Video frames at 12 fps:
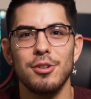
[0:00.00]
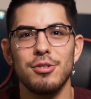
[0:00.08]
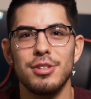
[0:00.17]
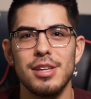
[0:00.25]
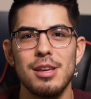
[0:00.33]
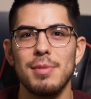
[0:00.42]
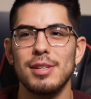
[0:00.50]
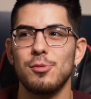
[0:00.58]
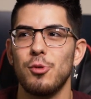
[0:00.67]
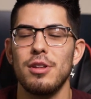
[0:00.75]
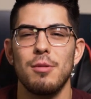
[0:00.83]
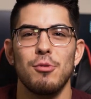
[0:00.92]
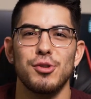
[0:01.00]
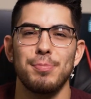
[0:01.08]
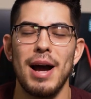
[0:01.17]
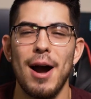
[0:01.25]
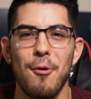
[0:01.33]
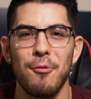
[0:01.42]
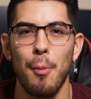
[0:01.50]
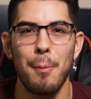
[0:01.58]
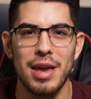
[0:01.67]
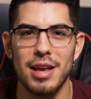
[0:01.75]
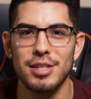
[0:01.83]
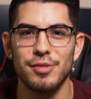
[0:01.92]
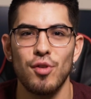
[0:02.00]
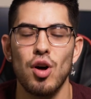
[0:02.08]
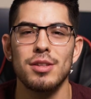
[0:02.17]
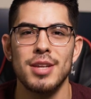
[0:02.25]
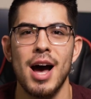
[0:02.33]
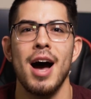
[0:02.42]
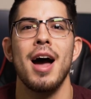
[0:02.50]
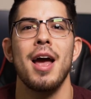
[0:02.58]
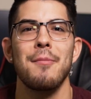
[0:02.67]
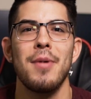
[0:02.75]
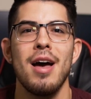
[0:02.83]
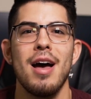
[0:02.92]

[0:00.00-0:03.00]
you see him as one of the most powerful beings of all time.